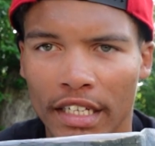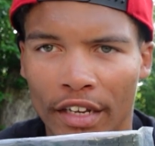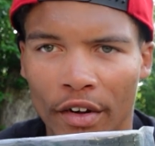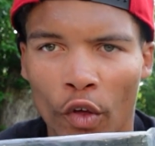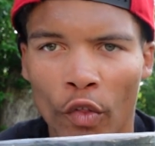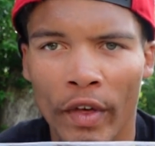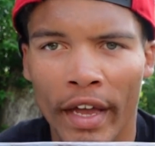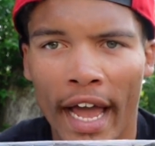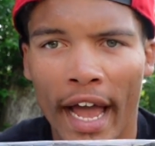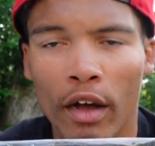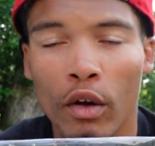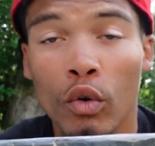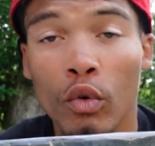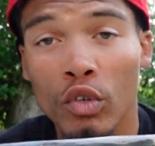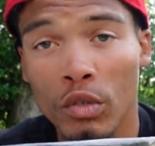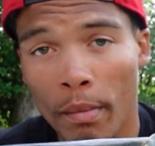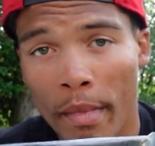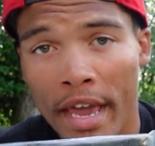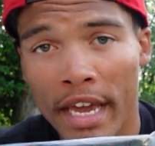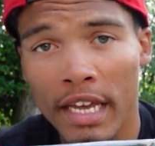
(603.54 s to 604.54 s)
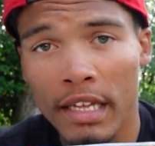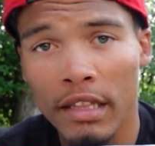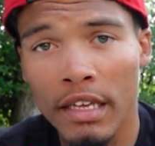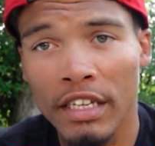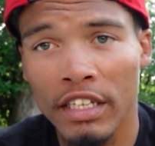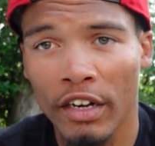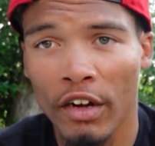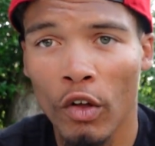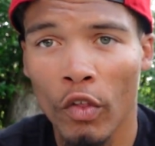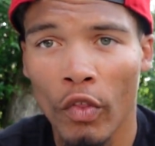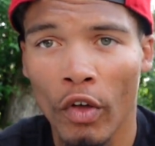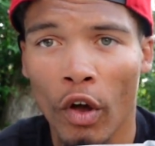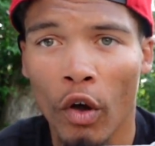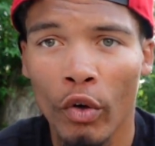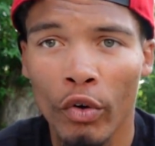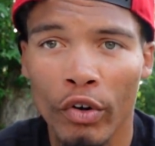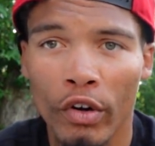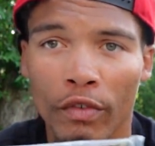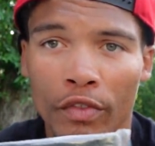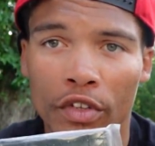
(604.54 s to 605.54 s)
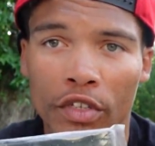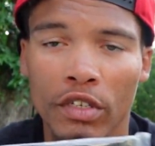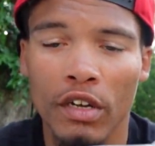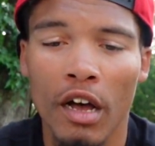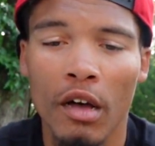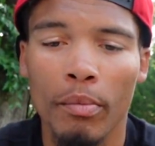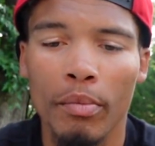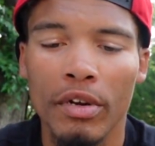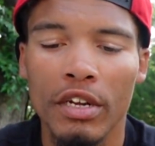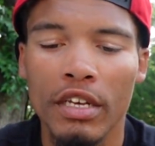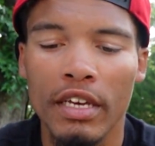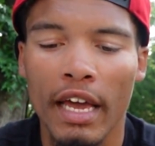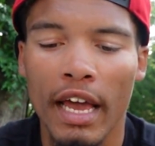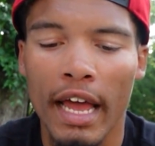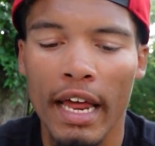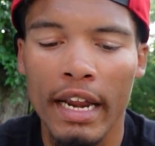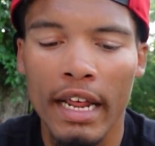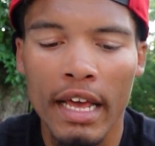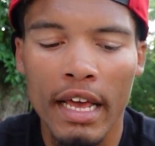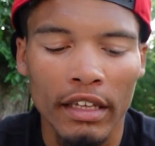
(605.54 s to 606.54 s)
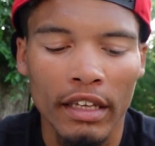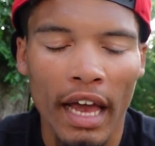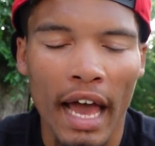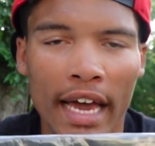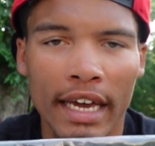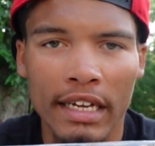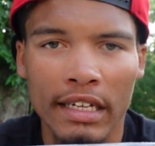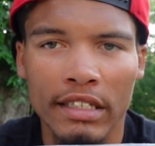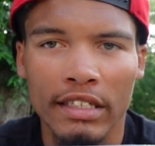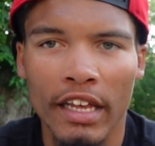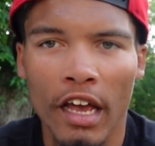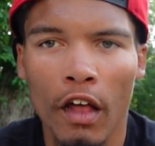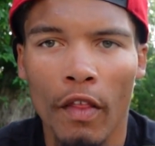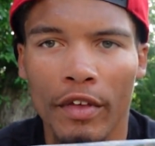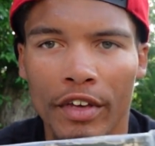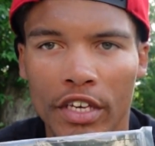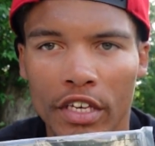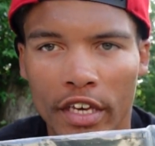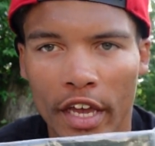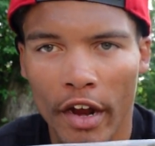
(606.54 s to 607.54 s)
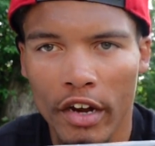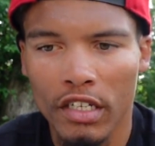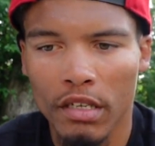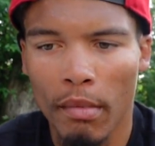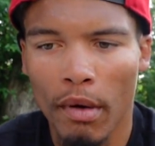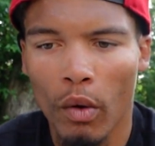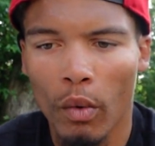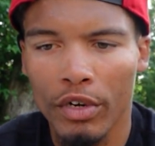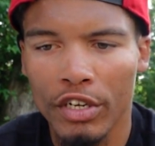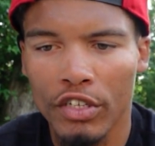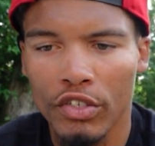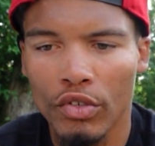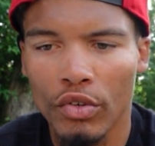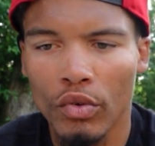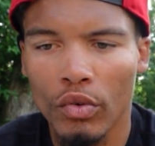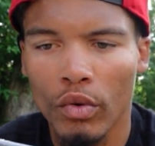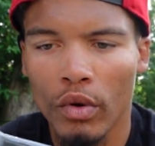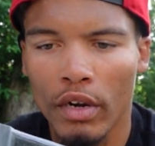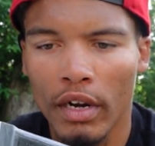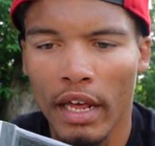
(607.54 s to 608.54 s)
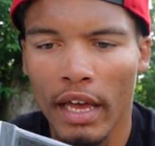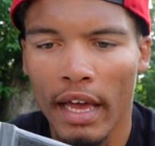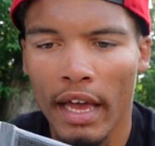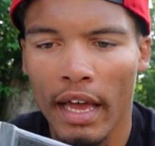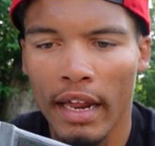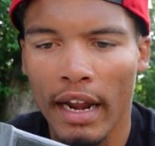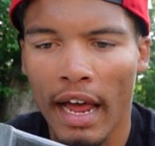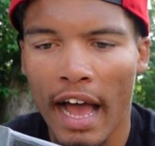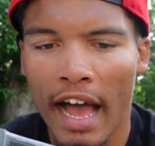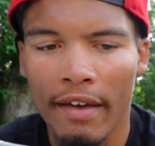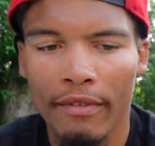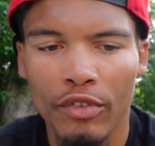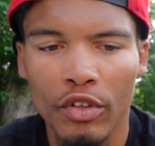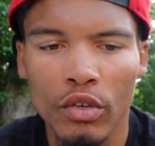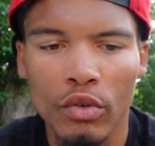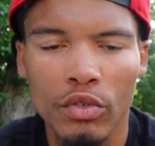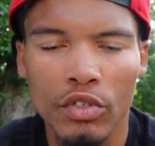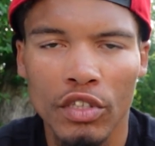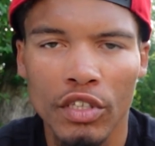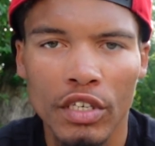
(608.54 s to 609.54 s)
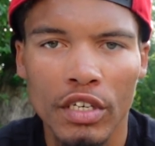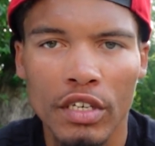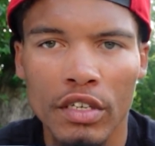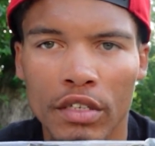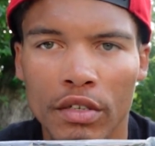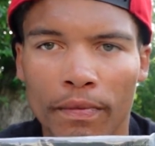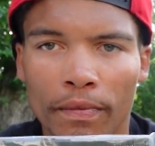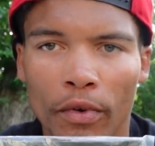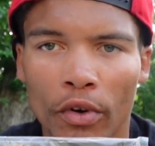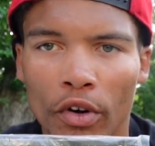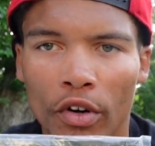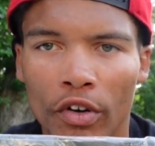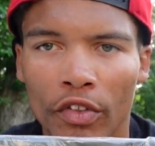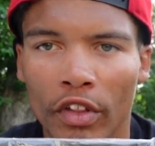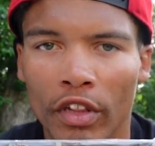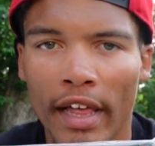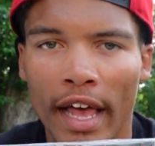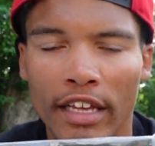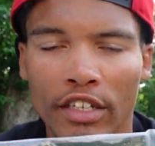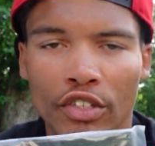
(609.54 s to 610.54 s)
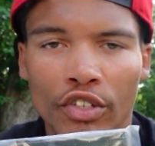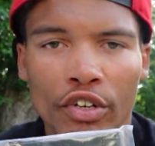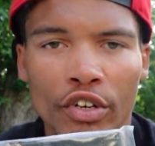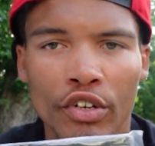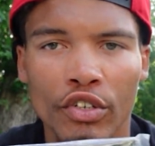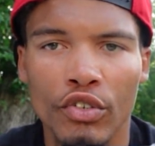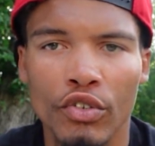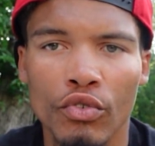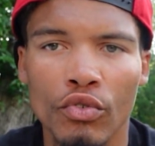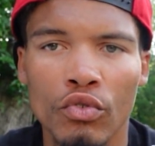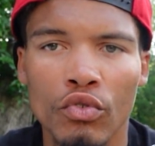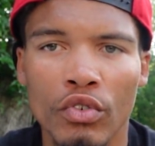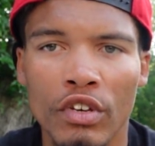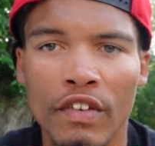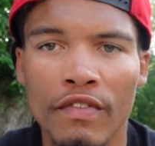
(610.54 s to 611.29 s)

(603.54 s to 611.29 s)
I know the guy who's making these. I know the owner of this company, and I can tell that he cares about what he's doing, and I've used these for the last year or two.